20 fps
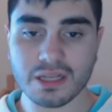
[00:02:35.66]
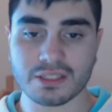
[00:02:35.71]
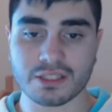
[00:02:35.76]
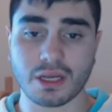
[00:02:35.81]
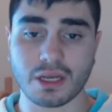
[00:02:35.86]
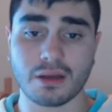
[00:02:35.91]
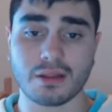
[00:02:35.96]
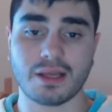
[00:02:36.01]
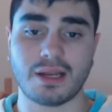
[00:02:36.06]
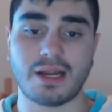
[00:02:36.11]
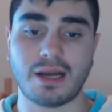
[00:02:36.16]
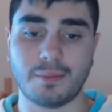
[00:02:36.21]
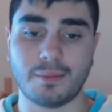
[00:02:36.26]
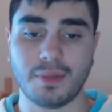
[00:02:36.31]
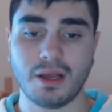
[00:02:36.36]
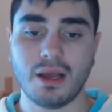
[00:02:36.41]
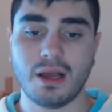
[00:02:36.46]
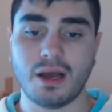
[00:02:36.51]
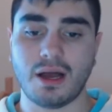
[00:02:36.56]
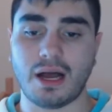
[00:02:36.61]
So
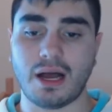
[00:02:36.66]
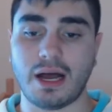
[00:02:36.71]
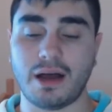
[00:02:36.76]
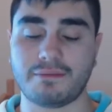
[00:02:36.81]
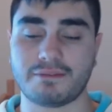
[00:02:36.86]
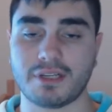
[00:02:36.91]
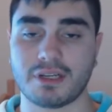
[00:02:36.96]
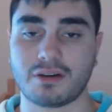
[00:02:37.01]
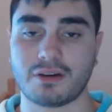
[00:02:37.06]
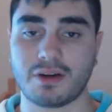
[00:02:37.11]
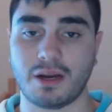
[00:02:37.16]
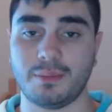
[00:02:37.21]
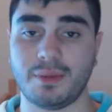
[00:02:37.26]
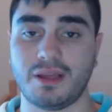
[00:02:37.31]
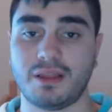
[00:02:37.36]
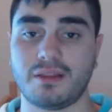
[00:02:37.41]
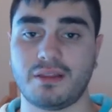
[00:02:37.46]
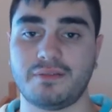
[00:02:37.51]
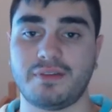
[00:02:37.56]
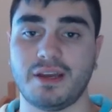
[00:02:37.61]
then, after
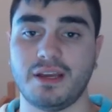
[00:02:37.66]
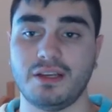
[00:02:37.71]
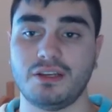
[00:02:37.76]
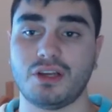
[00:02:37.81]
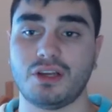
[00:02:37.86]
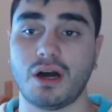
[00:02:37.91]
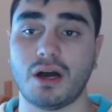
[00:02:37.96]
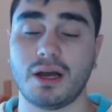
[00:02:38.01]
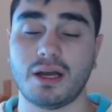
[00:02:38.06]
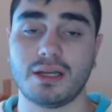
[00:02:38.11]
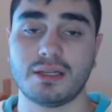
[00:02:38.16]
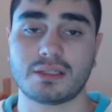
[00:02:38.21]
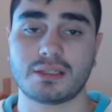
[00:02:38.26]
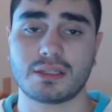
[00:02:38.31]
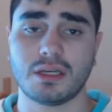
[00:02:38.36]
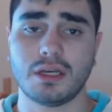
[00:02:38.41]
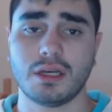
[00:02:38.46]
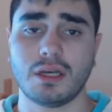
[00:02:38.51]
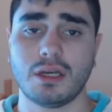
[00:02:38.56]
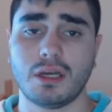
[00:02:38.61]
Gremmy the V
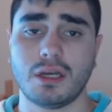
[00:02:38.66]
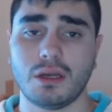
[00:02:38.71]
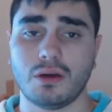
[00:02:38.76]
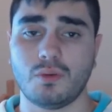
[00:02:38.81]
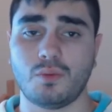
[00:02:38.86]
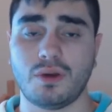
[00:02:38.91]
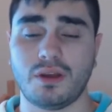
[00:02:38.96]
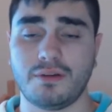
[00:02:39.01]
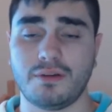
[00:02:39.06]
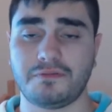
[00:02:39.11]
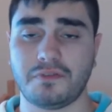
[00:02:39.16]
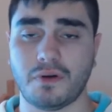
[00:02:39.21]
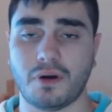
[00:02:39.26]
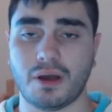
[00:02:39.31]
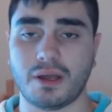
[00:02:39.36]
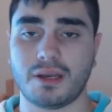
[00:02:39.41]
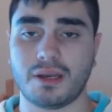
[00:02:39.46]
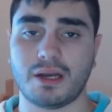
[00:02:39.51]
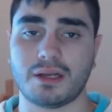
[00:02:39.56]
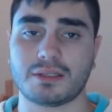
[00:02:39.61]
dies, we
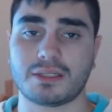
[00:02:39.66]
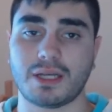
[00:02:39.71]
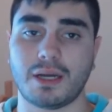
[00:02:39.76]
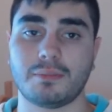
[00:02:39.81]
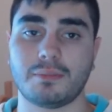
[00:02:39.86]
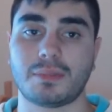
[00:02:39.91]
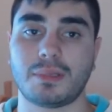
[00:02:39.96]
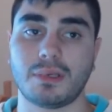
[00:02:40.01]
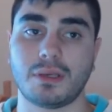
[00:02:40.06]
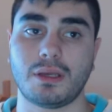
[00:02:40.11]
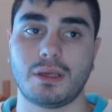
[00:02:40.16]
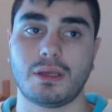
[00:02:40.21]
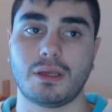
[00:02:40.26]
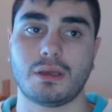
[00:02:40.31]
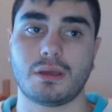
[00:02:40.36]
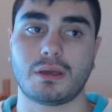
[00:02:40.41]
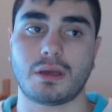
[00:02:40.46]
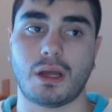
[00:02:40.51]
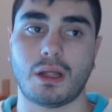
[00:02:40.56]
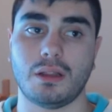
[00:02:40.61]
find out
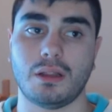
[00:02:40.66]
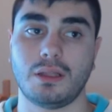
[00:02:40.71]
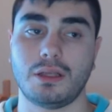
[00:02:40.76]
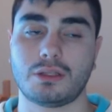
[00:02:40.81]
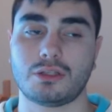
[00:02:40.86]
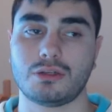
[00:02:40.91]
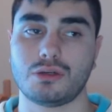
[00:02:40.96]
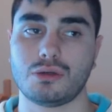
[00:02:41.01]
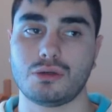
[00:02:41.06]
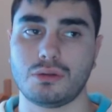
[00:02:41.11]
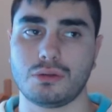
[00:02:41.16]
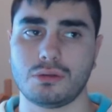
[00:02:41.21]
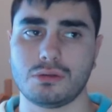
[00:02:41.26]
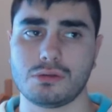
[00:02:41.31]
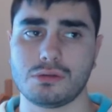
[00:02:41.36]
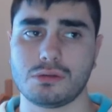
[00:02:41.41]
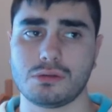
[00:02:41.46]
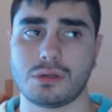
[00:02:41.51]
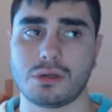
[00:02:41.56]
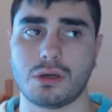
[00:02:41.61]
something a
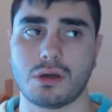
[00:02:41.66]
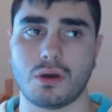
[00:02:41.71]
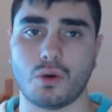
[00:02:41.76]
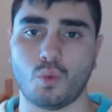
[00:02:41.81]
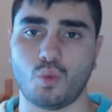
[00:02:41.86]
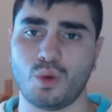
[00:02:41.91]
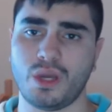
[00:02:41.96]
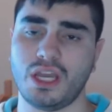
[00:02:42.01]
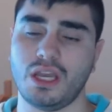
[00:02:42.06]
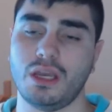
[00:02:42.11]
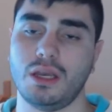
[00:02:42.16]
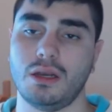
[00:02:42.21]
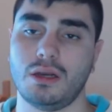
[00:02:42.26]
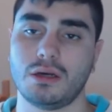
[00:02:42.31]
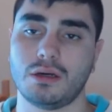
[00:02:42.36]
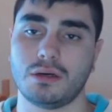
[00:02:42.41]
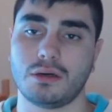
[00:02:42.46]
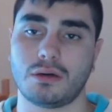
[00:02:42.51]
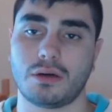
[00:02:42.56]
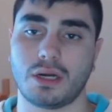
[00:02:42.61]
little weird,
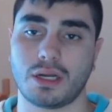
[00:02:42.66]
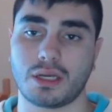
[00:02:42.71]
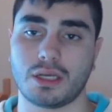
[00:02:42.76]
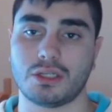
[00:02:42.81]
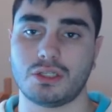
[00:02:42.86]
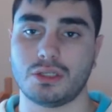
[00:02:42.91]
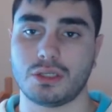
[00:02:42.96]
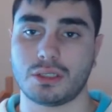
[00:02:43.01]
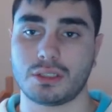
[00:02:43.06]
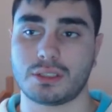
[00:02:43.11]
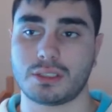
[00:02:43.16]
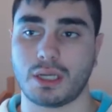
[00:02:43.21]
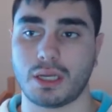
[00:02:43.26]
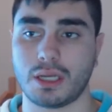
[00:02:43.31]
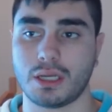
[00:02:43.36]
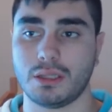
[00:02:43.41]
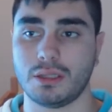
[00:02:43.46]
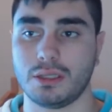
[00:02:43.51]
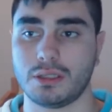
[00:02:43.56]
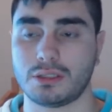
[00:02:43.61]
or I guess you could
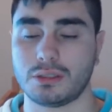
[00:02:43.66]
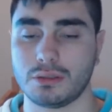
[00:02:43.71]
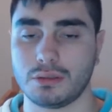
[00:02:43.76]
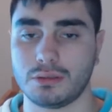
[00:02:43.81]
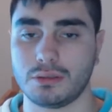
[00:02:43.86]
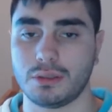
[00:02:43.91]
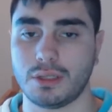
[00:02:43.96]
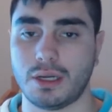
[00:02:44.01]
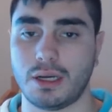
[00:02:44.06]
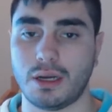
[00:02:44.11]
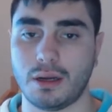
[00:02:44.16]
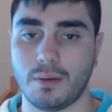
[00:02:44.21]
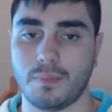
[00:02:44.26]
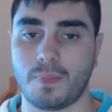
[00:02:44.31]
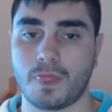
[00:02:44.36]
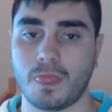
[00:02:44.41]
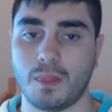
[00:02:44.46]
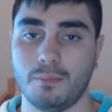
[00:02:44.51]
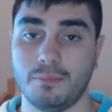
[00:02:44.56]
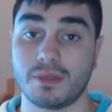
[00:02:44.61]
say a
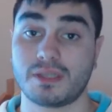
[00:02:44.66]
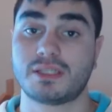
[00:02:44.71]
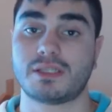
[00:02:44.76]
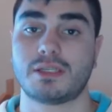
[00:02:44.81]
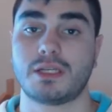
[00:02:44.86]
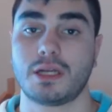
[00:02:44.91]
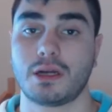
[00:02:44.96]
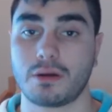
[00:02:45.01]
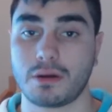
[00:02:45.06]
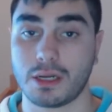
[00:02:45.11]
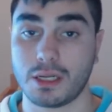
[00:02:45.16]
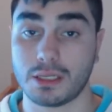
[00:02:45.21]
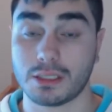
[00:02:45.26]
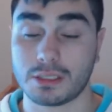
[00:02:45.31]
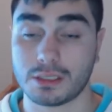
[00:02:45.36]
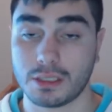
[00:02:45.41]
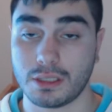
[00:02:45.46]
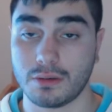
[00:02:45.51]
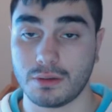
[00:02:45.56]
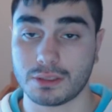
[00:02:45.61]
little
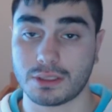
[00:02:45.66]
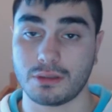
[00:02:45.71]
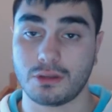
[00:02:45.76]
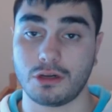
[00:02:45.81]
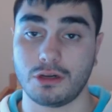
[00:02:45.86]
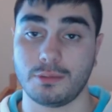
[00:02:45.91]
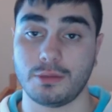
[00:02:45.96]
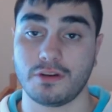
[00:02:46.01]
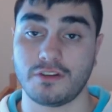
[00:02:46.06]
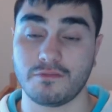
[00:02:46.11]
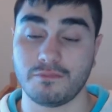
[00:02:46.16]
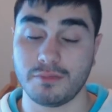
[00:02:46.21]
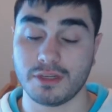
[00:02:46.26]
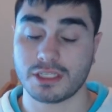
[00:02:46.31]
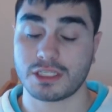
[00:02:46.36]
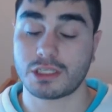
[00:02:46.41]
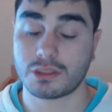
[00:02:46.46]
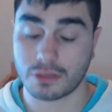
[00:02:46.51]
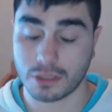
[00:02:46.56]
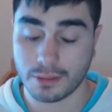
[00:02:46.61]
mysterious. There was a little bit of
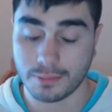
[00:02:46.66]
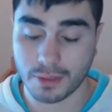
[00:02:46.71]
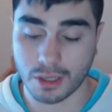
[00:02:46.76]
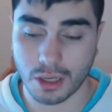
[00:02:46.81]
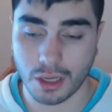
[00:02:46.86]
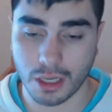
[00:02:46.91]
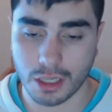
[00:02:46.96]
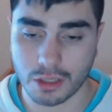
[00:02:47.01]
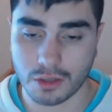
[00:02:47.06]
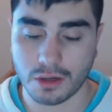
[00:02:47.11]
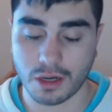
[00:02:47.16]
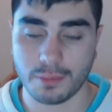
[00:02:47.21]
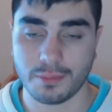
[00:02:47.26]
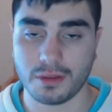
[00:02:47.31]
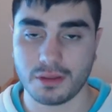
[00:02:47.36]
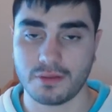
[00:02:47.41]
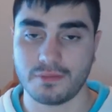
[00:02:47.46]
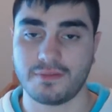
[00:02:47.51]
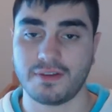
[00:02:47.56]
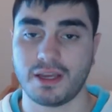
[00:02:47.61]
mystery behind
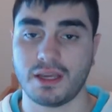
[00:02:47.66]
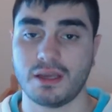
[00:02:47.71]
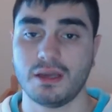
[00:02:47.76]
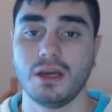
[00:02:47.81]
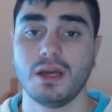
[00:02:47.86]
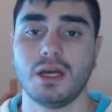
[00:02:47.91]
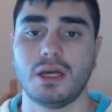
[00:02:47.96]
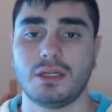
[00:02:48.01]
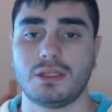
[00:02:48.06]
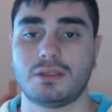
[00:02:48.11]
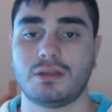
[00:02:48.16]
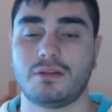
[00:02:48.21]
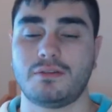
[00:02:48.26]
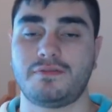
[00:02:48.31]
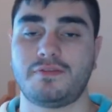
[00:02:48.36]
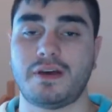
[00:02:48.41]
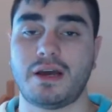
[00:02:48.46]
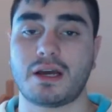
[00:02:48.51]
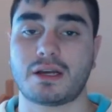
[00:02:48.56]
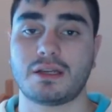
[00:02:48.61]
Gremmy the V, to the
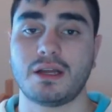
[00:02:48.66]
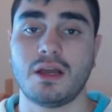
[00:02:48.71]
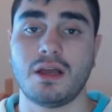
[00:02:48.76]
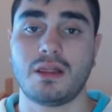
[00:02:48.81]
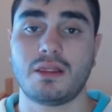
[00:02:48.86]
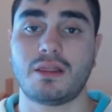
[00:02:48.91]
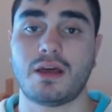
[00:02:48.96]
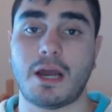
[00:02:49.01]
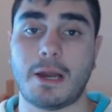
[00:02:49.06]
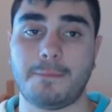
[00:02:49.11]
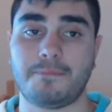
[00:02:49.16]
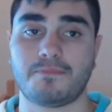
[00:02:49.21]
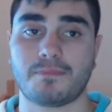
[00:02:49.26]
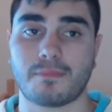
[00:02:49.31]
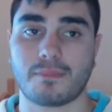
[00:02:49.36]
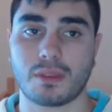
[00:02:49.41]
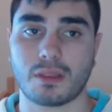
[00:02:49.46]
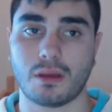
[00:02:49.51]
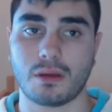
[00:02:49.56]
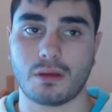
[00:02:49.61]
fact that